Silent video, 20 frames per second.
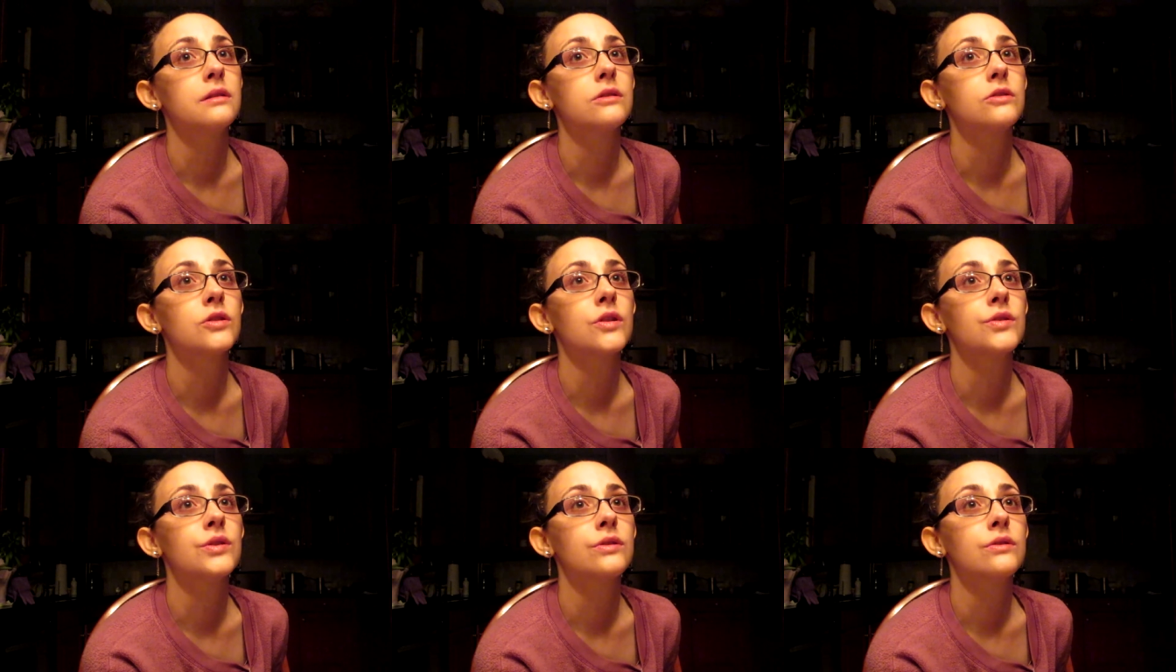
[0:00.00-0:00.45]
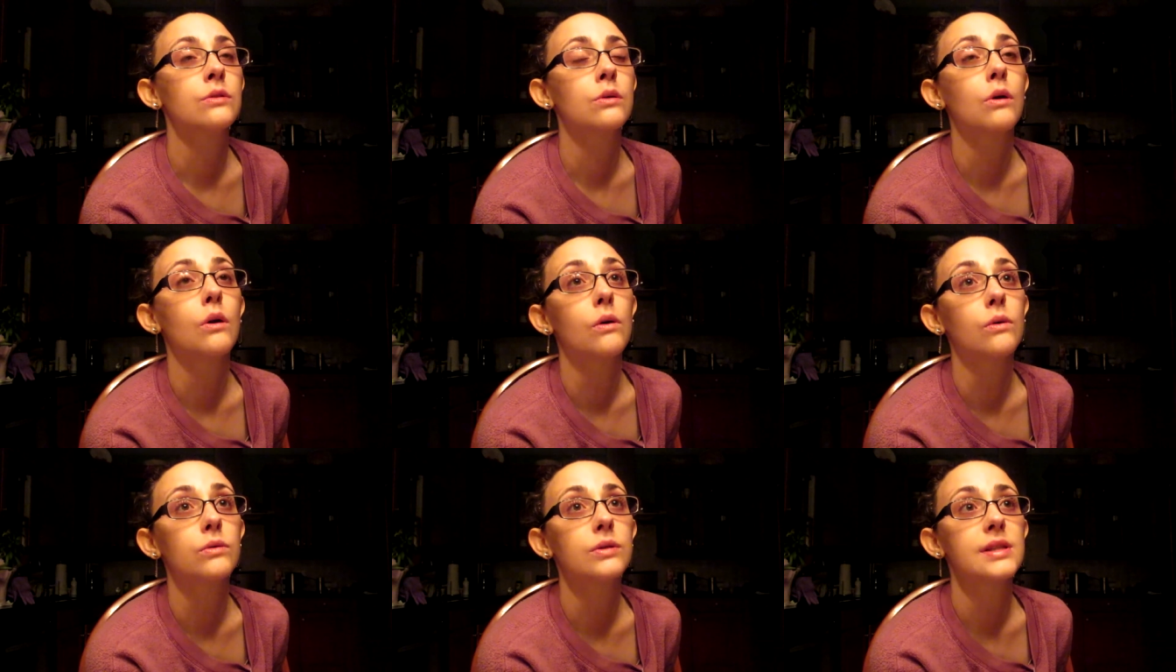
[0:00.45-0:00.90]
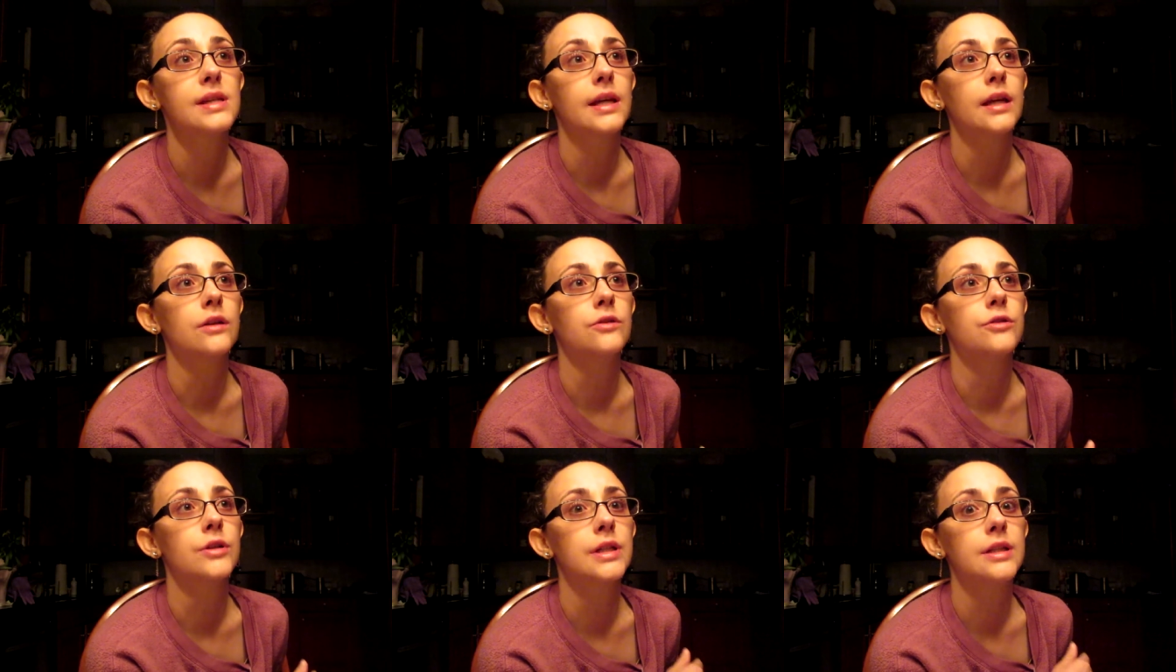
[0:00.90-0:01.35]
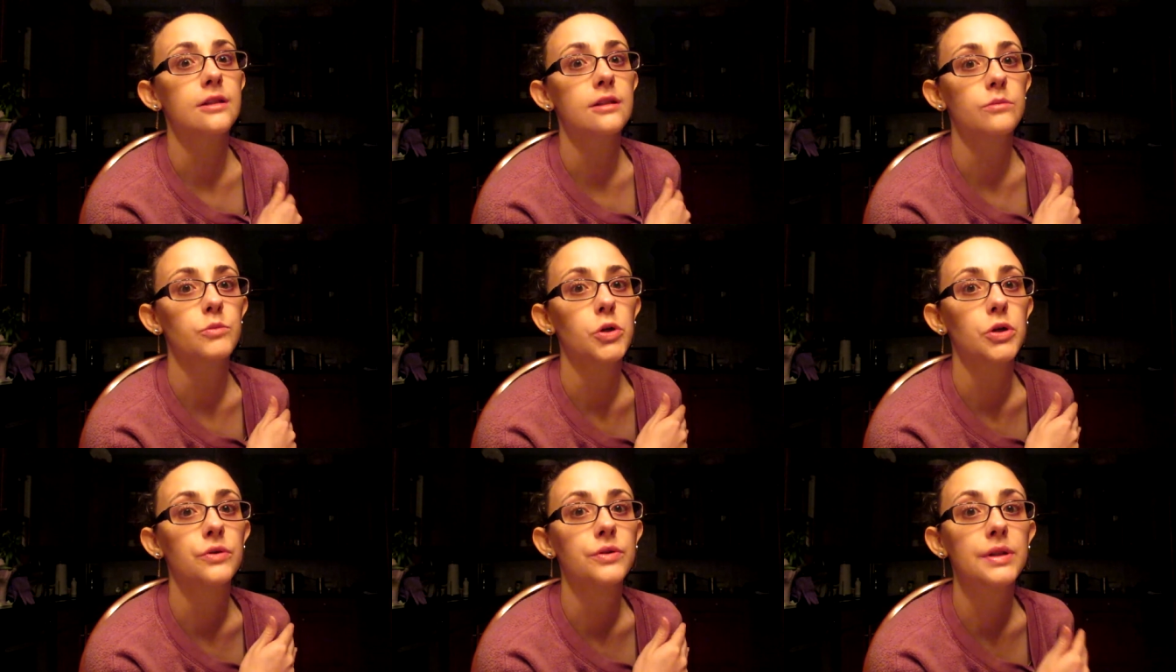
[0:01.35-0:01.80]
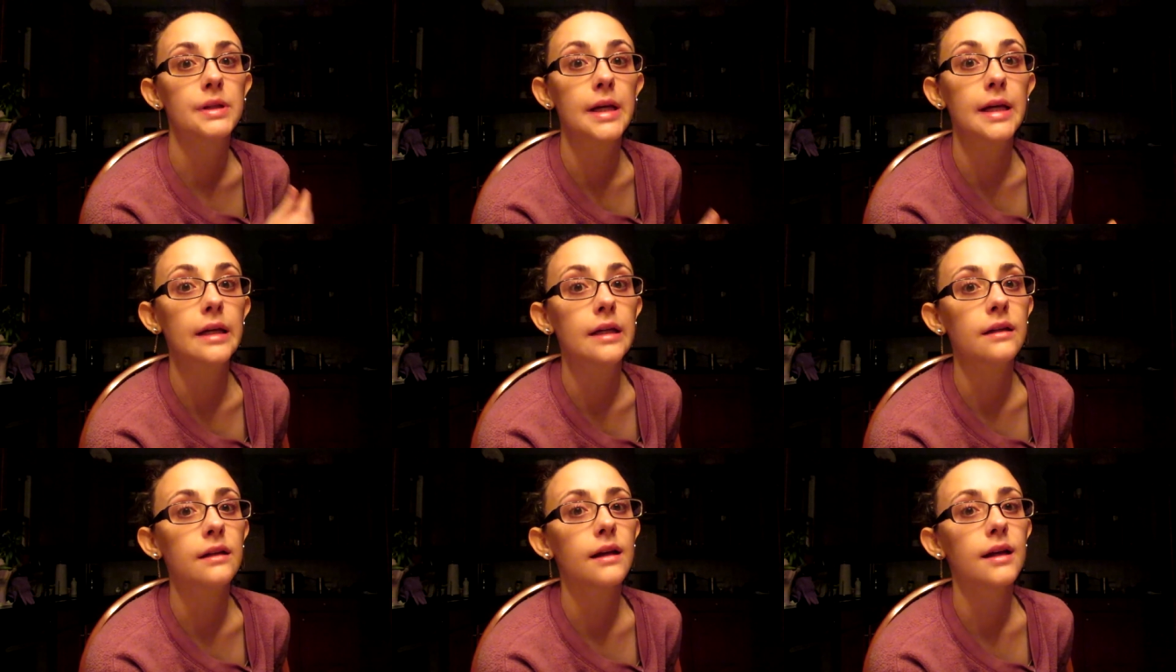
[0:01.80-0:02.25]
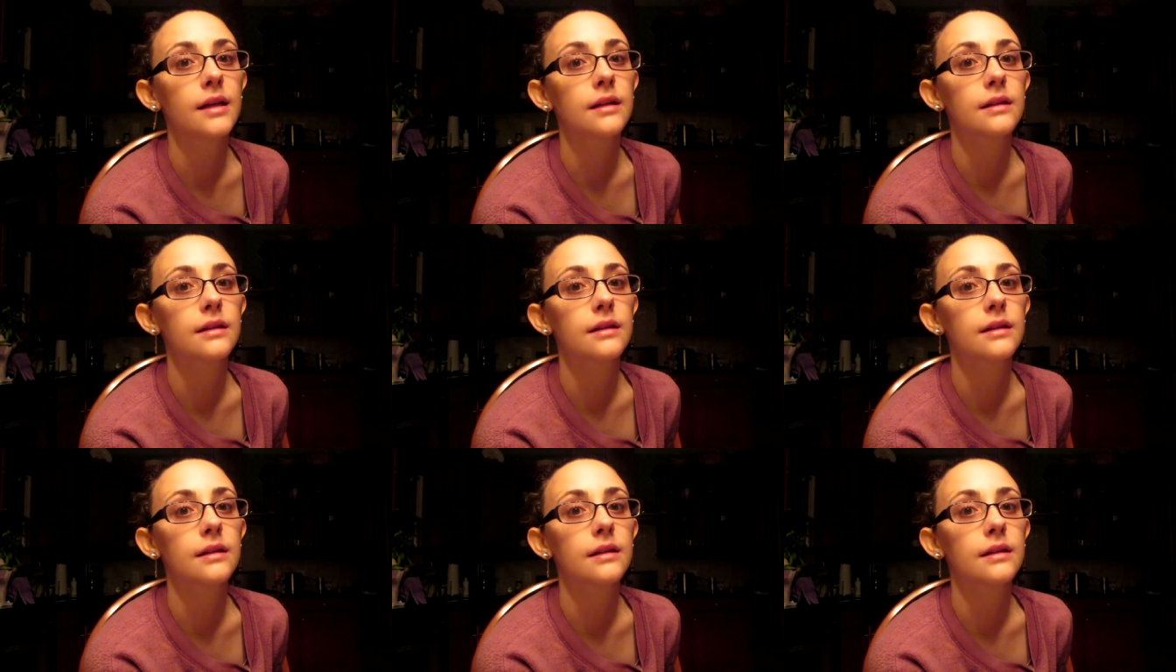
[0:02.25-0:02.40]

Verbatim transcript: is just go to Adrian's tomorrow night